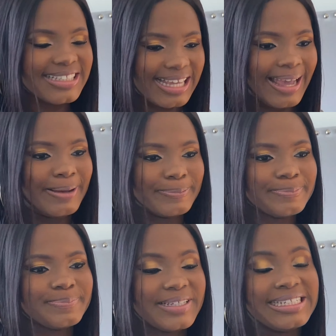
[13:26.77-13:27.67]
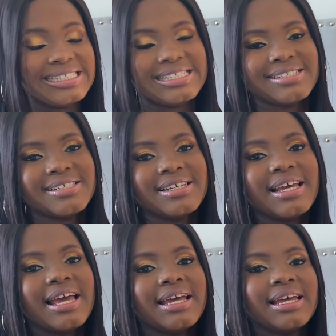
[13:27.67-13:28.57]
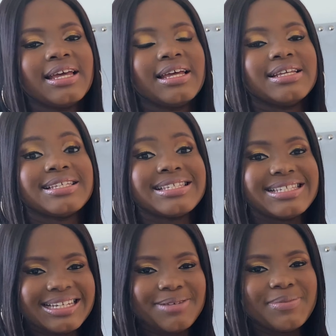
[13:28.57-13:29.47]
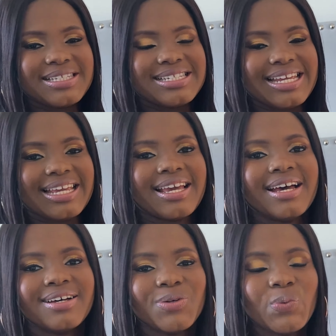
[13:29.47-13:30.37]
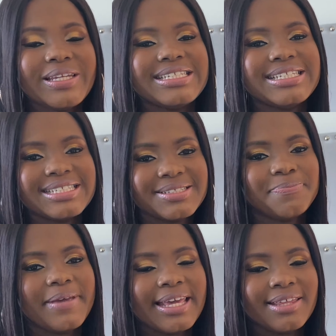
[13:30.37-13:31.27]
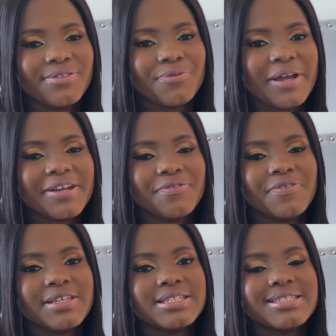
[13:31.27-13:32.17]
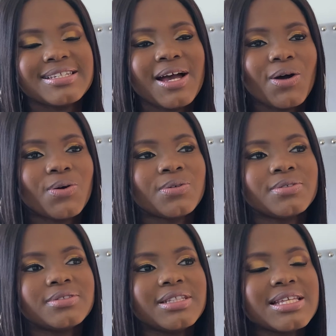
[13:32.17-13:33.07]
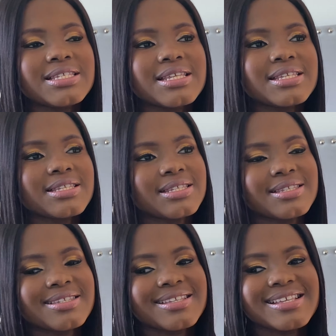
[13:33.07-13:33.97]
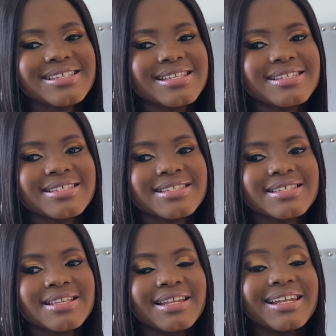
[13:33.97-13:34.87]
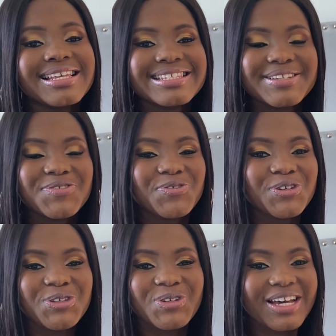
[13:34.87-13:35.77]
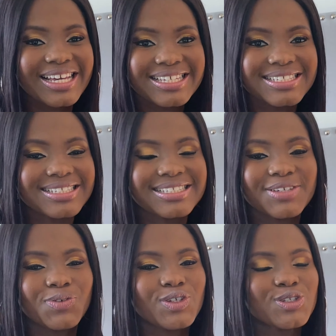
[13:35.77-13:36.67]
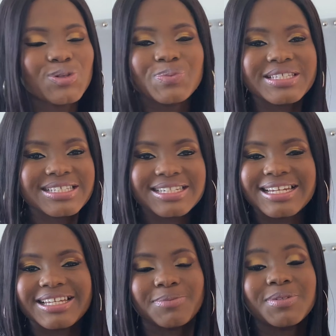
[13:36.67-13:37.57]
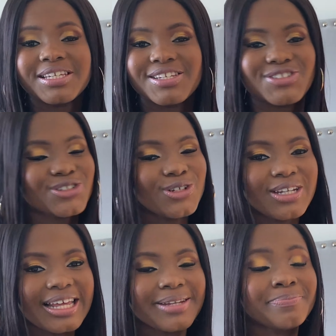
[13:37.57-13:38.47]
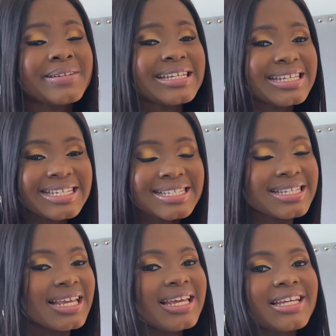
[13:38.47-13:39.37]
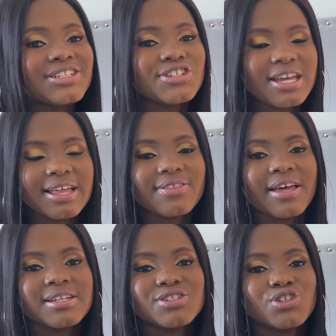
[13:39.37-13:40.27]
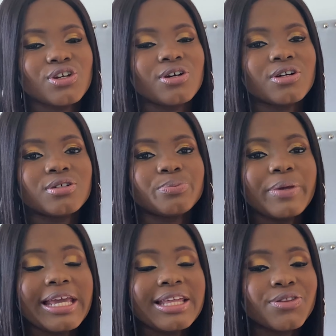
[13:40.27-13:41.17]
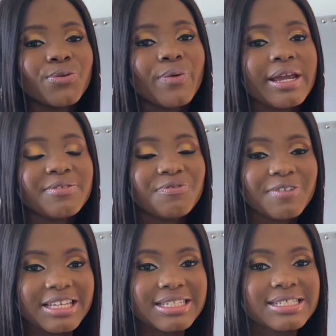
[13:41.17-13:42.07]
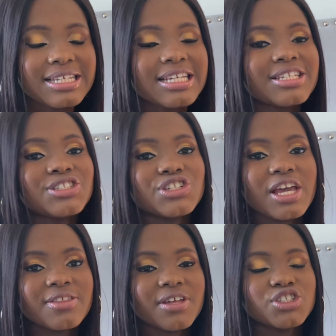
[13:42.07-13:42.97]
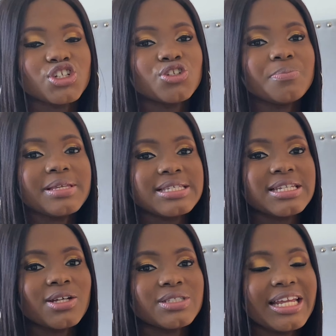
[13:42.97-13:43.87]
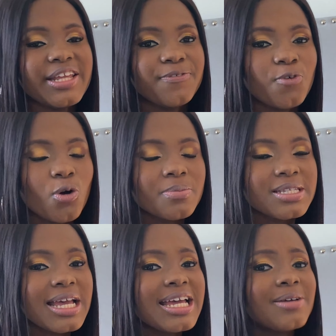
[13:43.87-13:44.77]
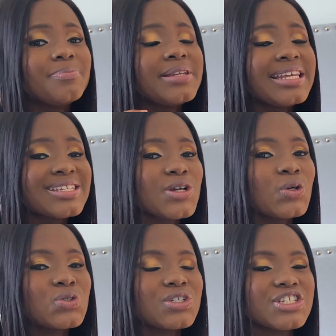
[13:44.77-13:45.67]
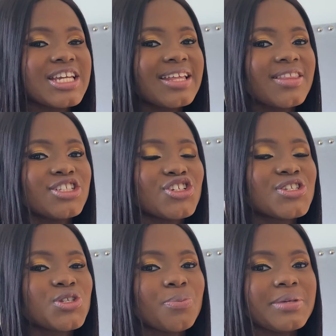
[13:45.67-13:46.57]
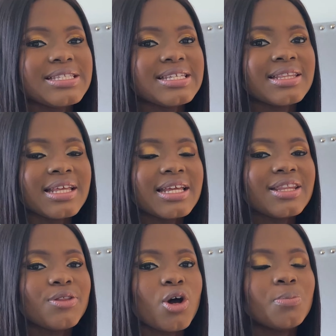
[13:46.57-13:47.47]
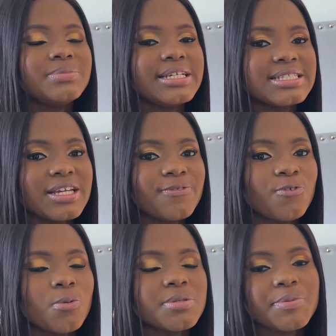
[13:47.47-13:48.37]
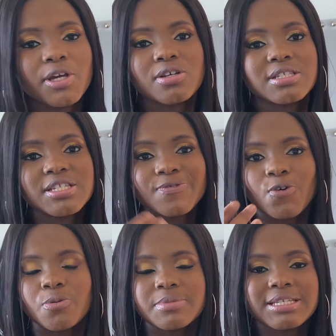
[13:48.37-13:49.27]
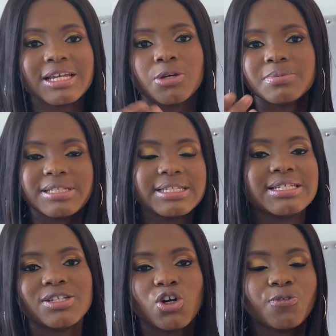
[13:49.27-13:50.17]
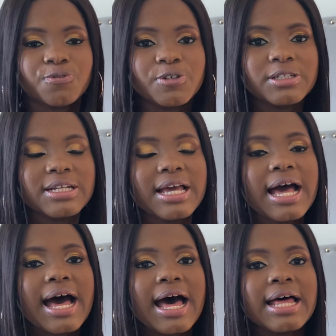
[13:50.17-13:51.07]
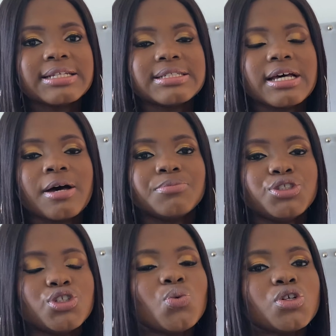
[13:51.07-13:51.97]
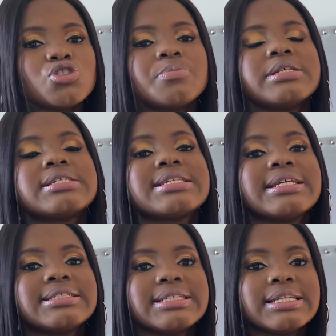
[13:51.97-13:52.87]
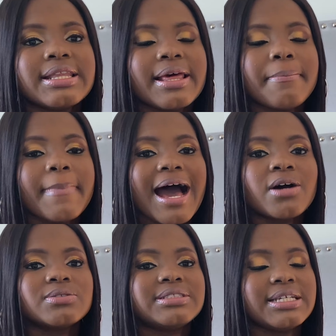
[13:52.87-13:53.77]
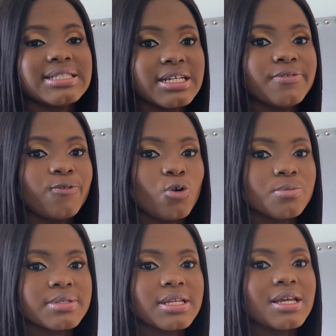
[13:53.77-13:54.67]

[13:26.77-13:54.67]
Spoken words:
Yeah, it did. Silly mistake, we didn't pay the right fees. Now this is a lesson for you guys. If you're submitting any application online, please check that you're paying the right fees, check that you're not missing out any forms. Please also check that you're submitting the updated forms, because these forms get updated often, and you don't want to be sending them outdated forms.